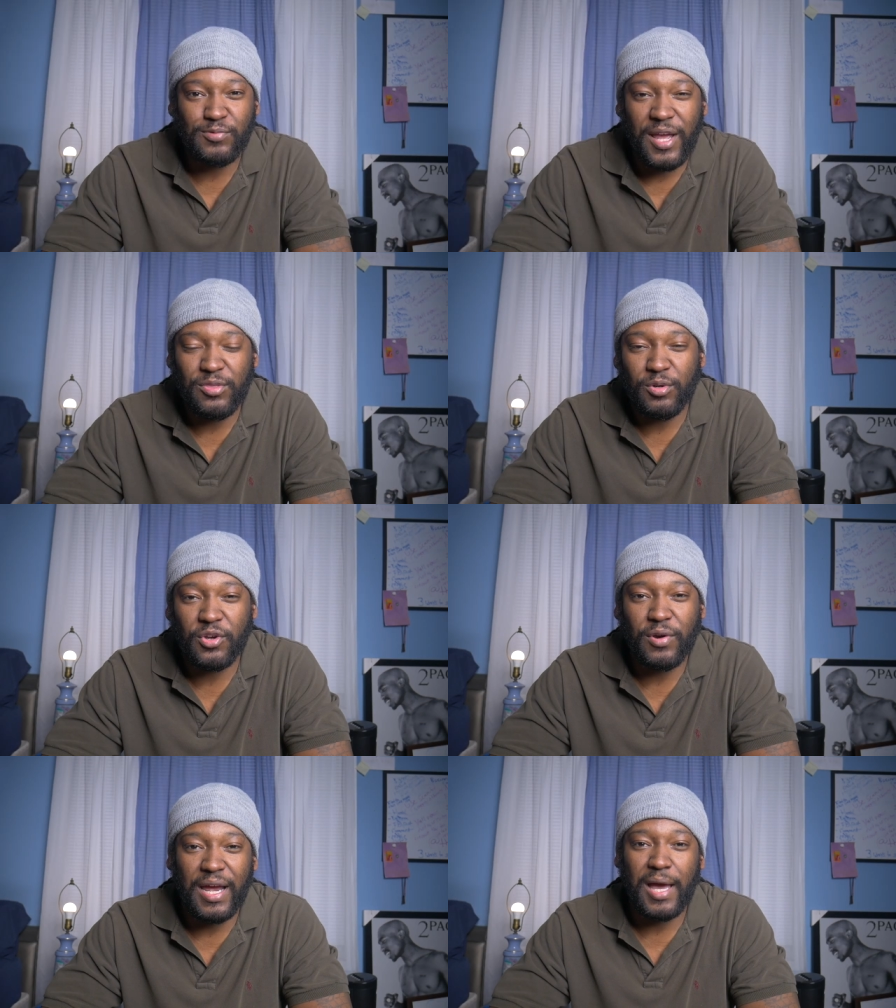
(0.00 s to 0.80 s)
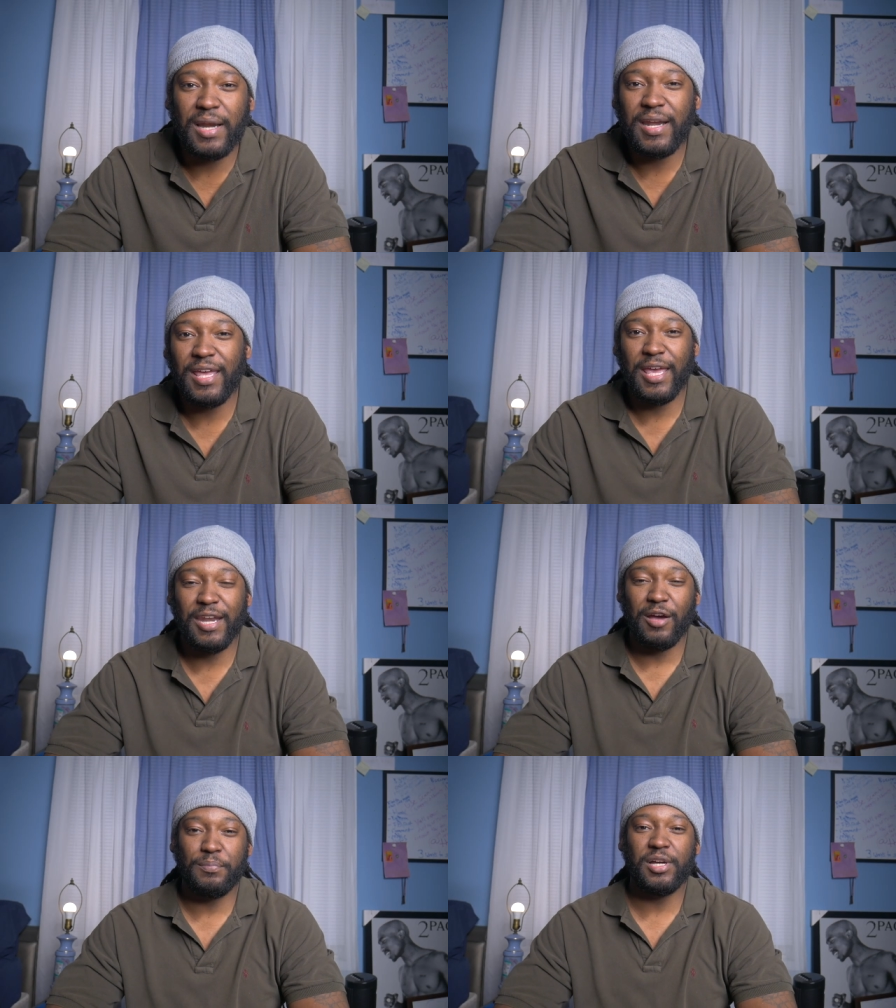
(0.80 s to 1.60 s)
way through the crowd, and they
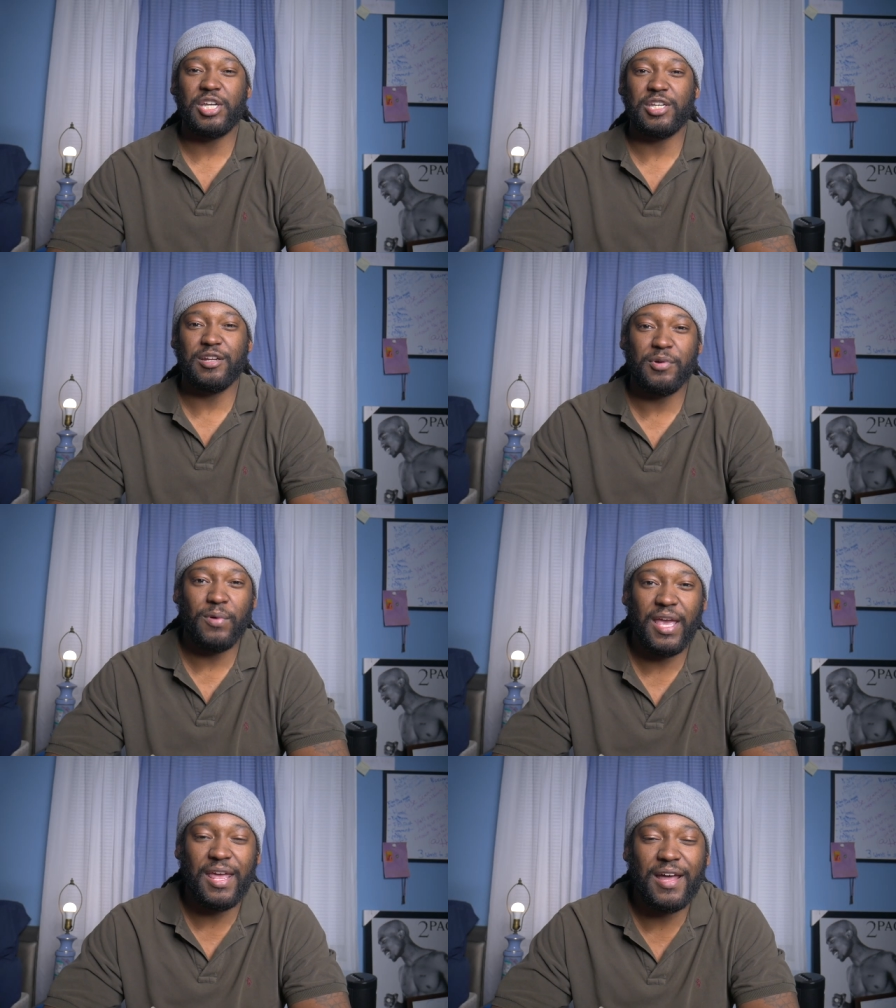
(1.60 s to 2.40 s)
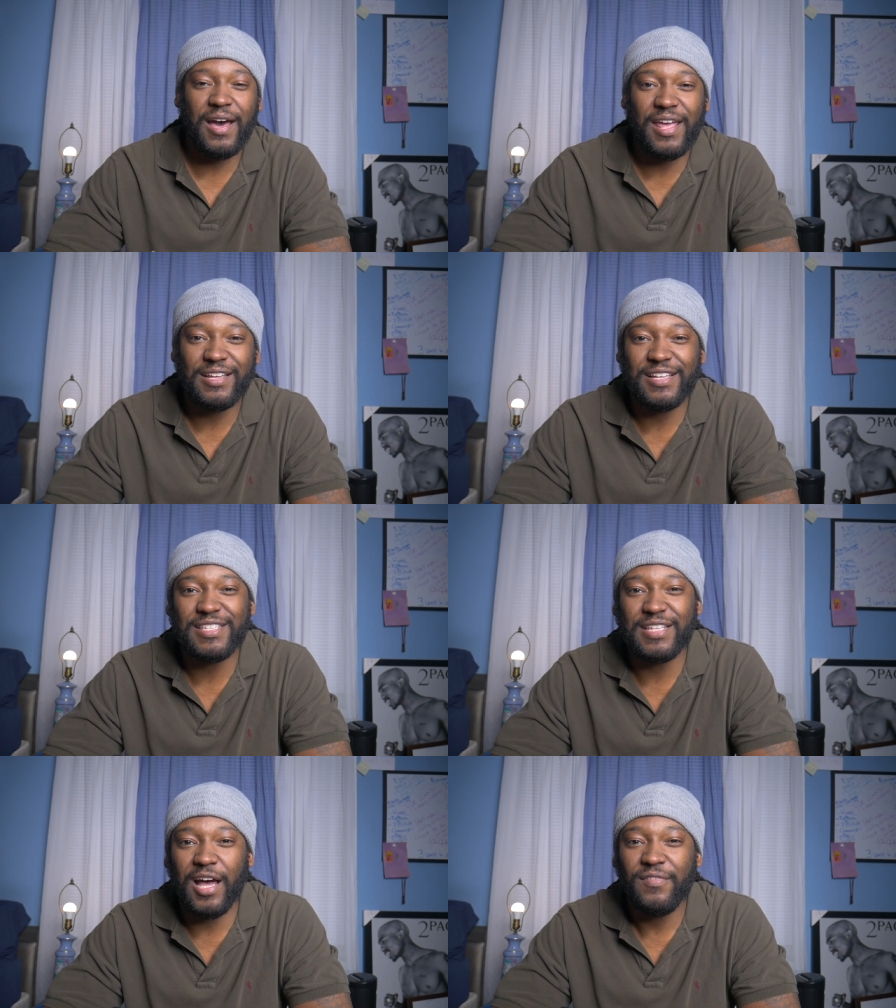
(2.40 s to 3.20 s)
end up pushing him away and all that good
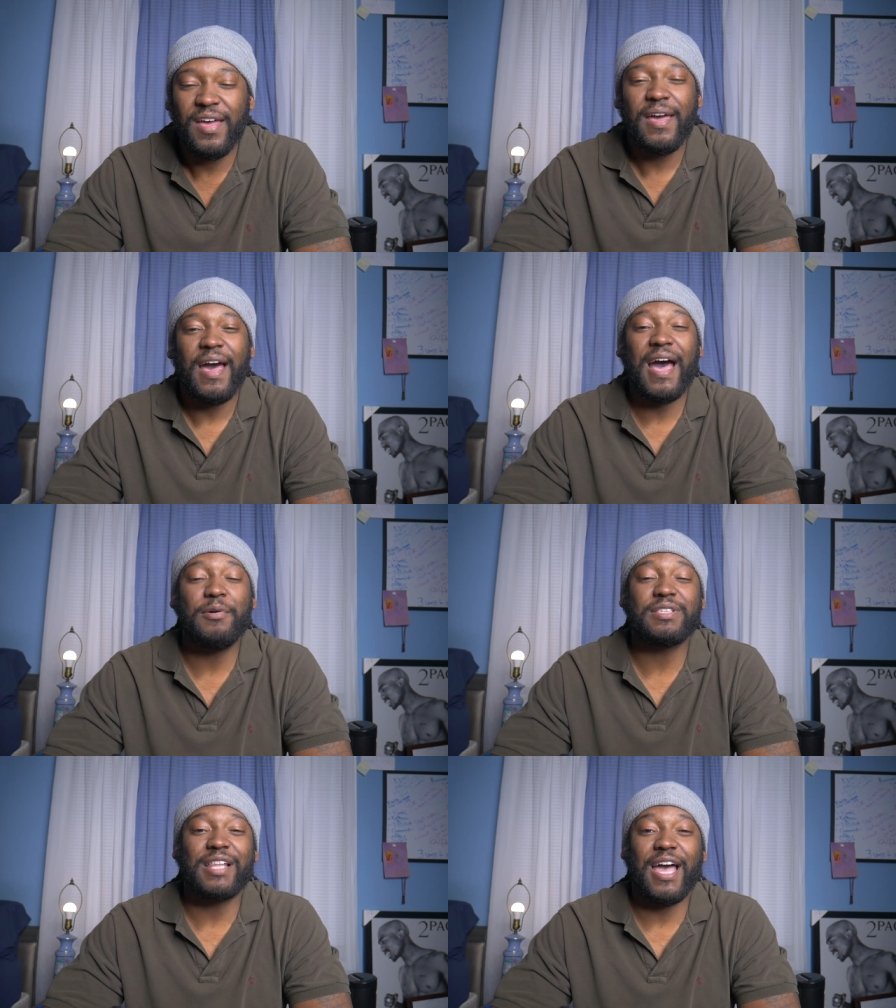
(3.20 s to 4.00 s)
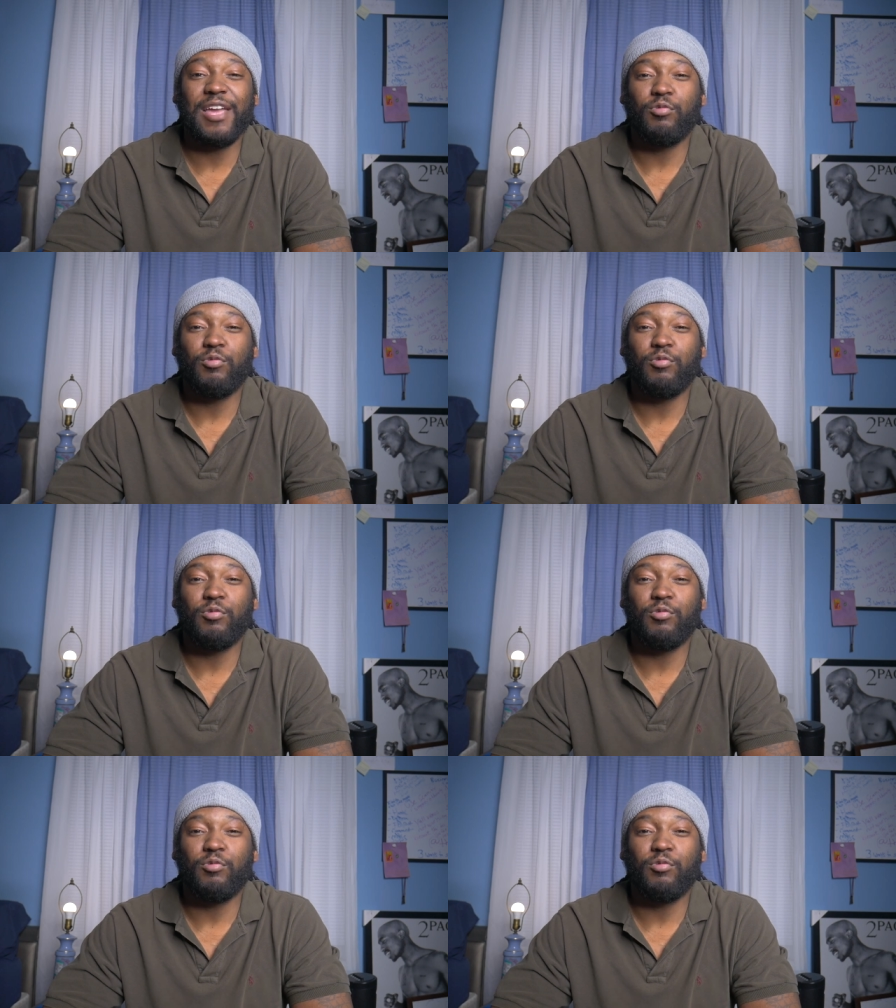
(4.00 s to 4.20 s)
stuff. I was like